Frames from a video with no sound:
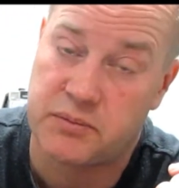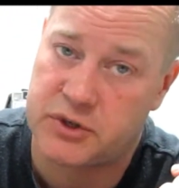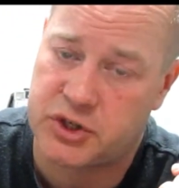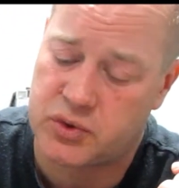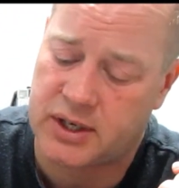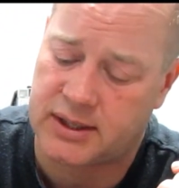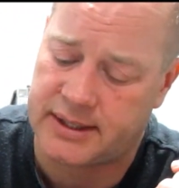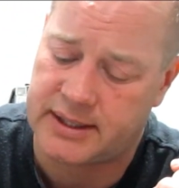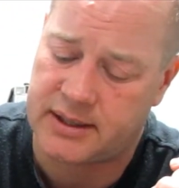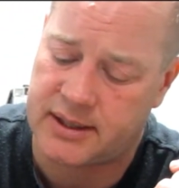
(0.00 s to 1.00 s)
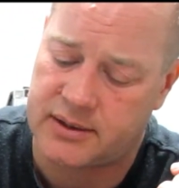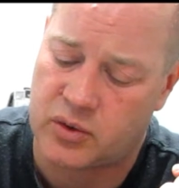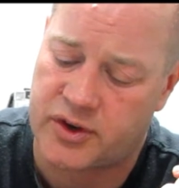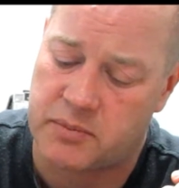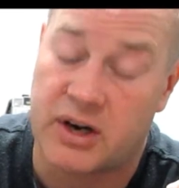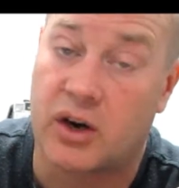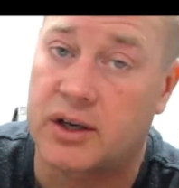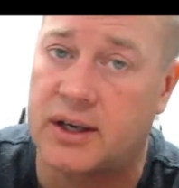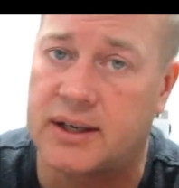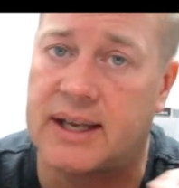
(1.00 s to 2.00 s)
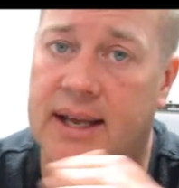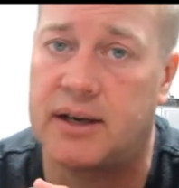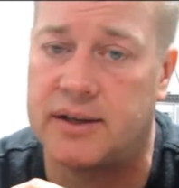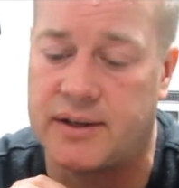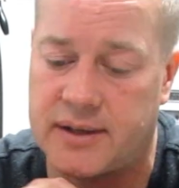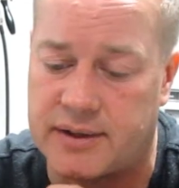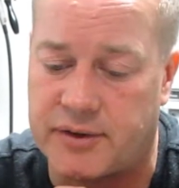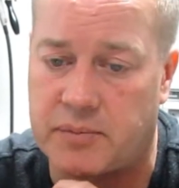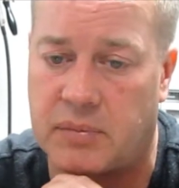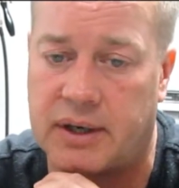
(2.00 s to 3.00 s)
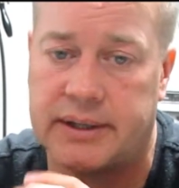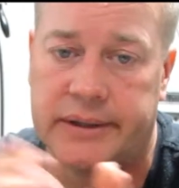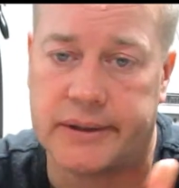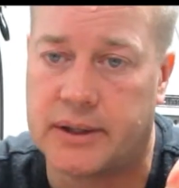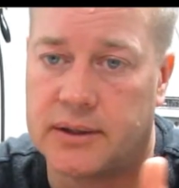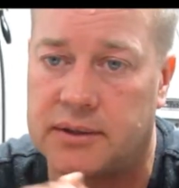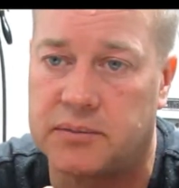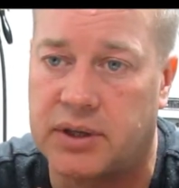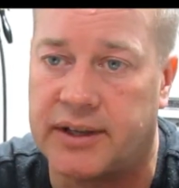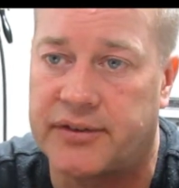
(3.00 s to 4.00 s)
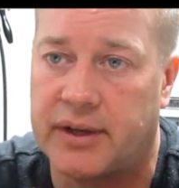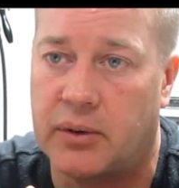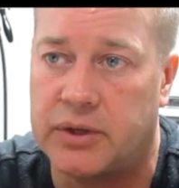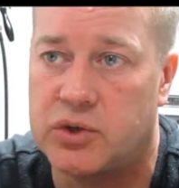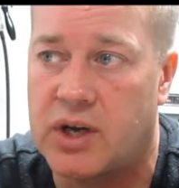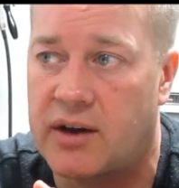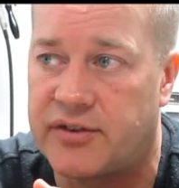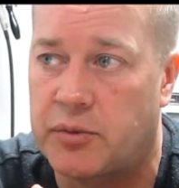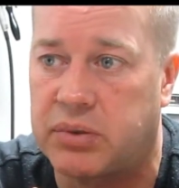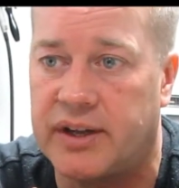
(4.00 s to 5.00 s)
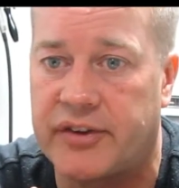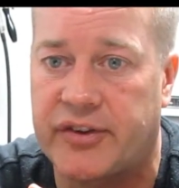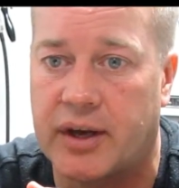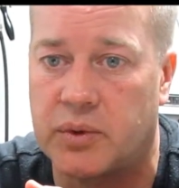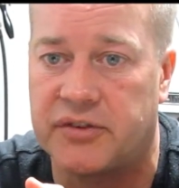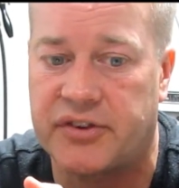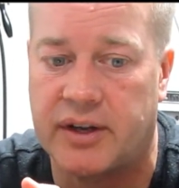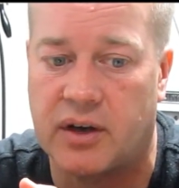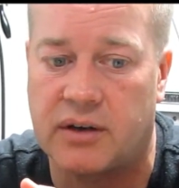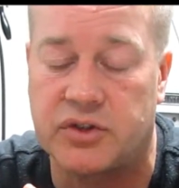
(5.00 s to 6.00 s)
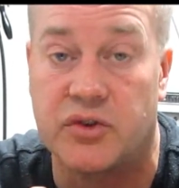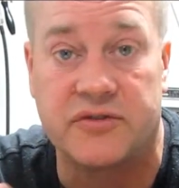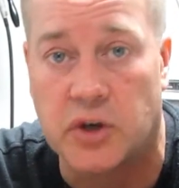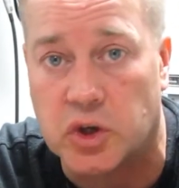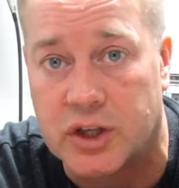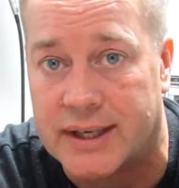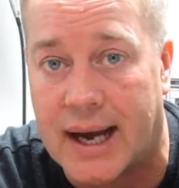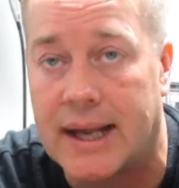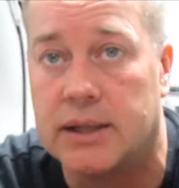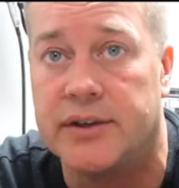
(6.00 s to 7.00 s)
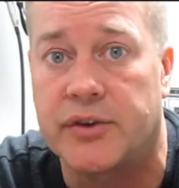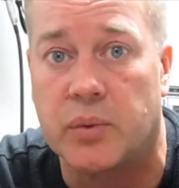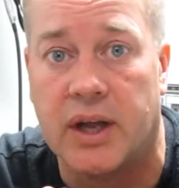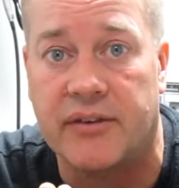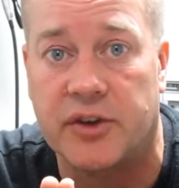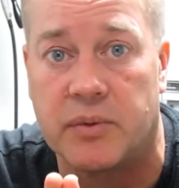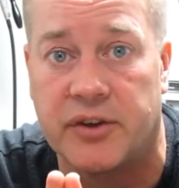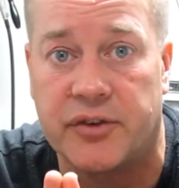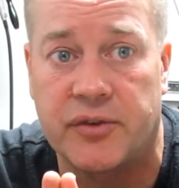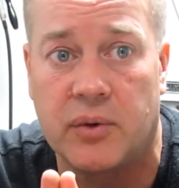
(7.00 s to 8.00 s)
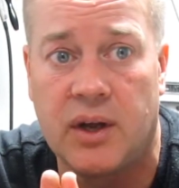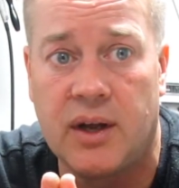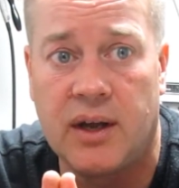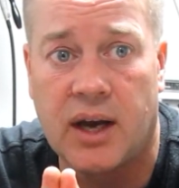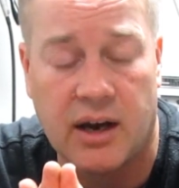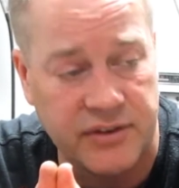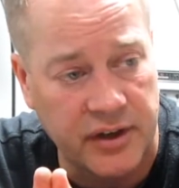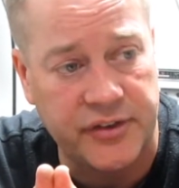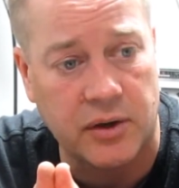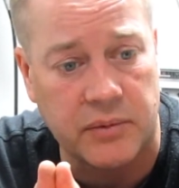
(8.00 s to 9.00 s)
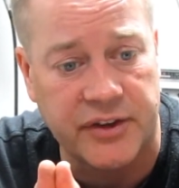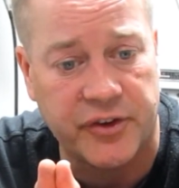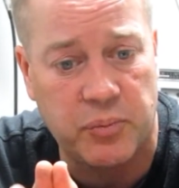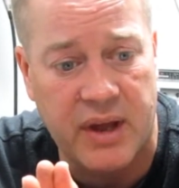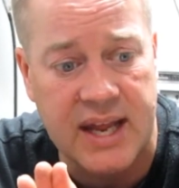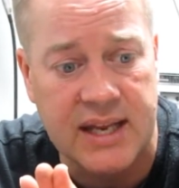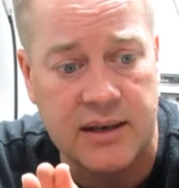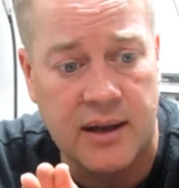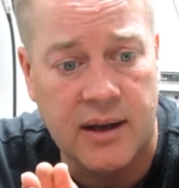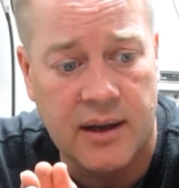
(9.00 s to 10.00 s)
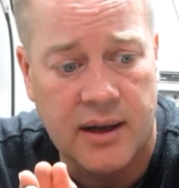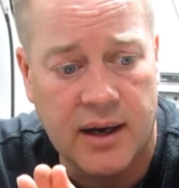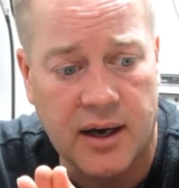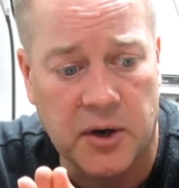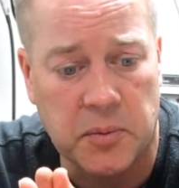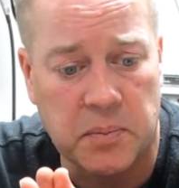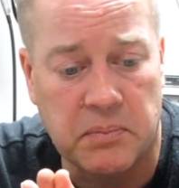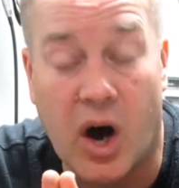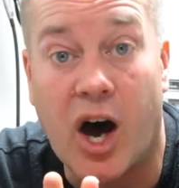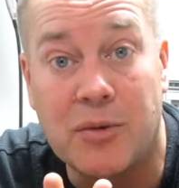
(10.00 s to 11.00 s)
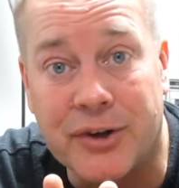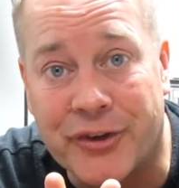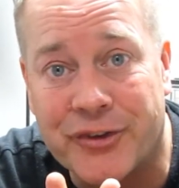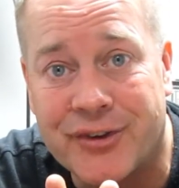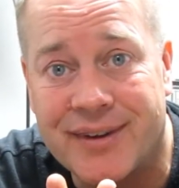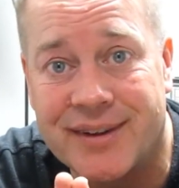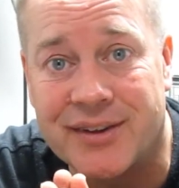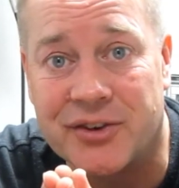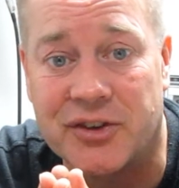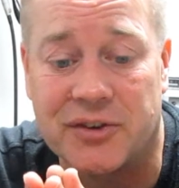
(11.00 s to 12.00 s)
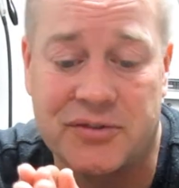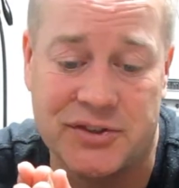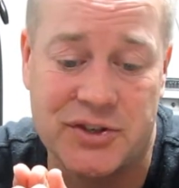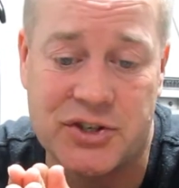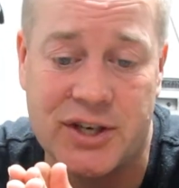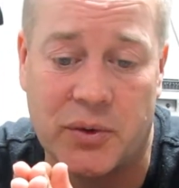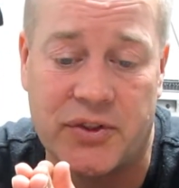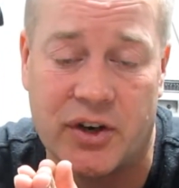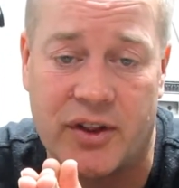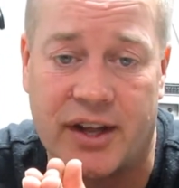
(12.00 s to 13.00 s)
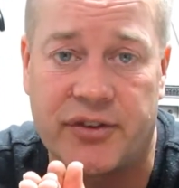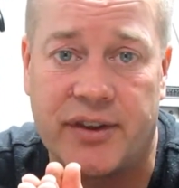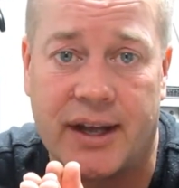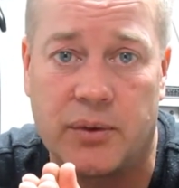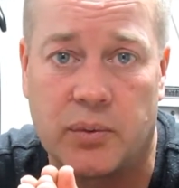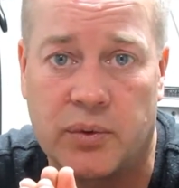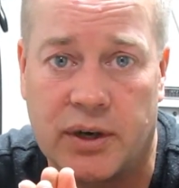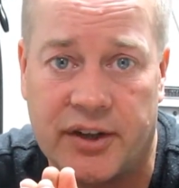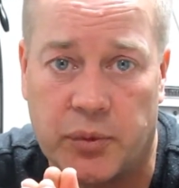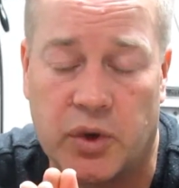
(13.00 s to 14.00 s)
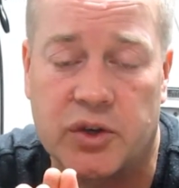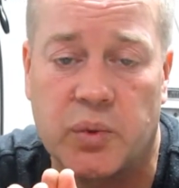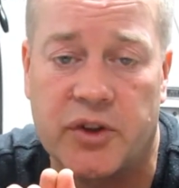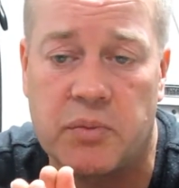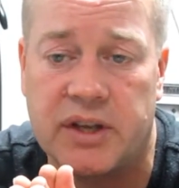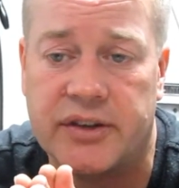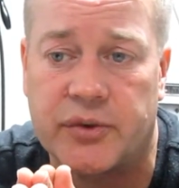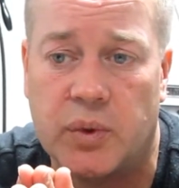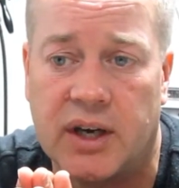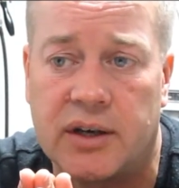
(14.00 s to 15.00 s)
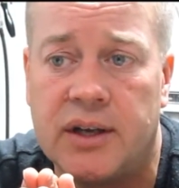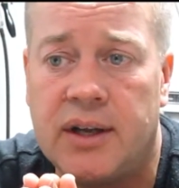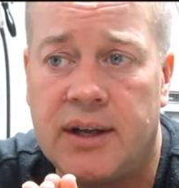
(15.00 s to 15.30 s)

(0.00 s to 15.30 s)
Strictly in North America, Canada is my place. Now we do have splints that we've sent off to the Falkland Islands. We have some I've done some in Spain, Bahamas. There's a physician out there that has worked with me as well.